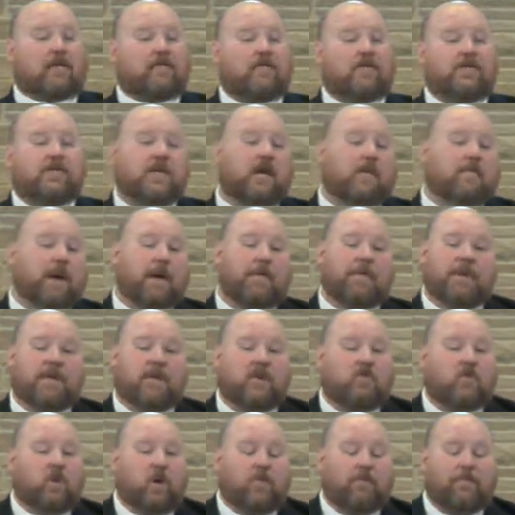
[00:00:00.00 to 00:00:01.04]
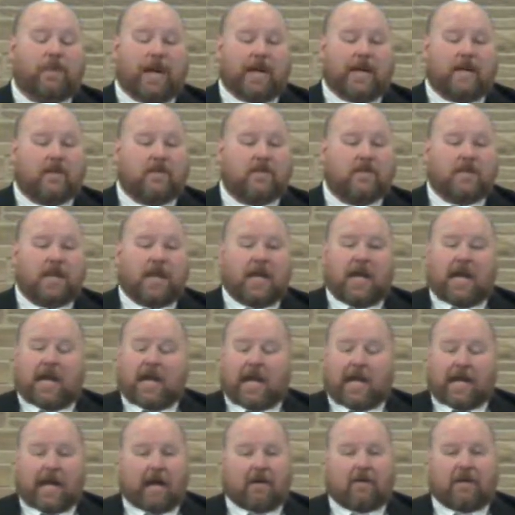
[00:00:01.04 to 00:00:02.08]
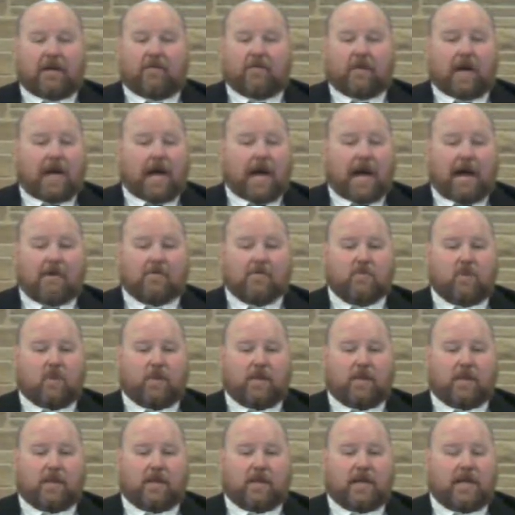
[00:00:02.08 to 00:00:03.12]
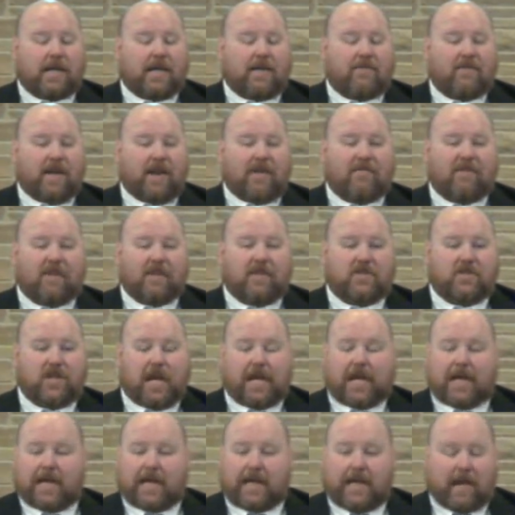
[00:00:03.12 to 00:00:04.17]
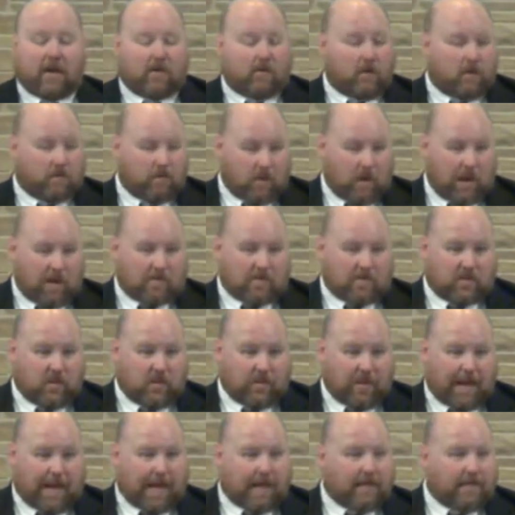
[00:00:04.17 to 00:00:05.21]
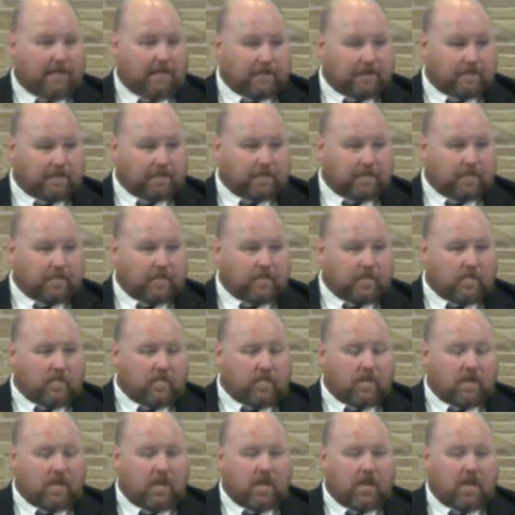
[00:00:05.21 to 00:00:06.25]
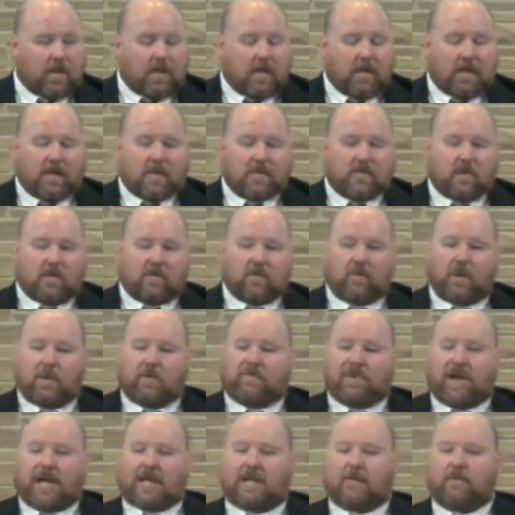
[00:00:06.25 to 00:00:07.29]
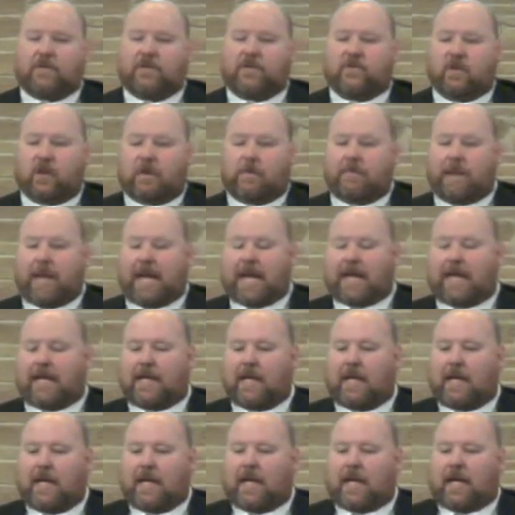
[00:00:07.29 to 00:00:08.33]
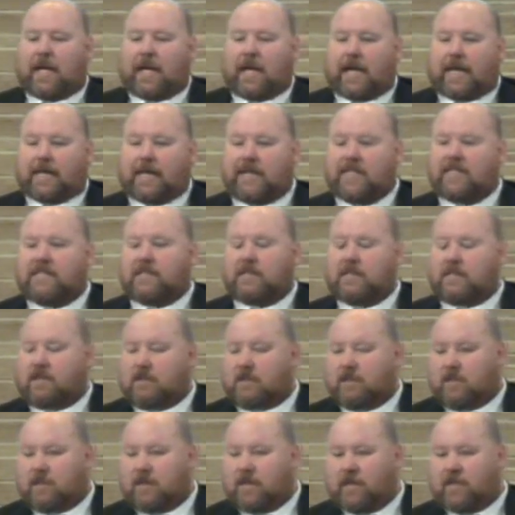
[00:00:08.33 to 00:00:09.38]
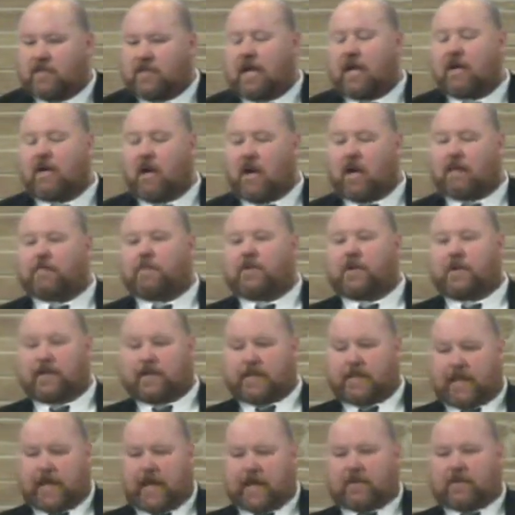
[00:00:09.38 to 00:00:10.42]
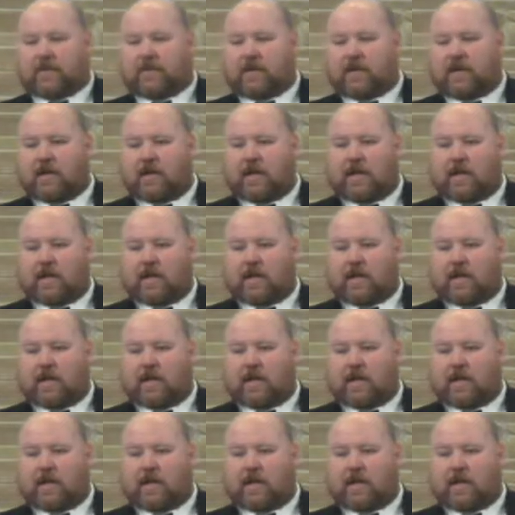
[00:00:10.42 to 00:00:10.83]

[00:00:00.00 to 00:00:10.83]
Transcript: to have to do something. I've been to 12 bankers, and I don't even, I was wanting, not, not even having a checking account no more. I was so mad. So we finally went to a bank. And listen, here's how God put it together.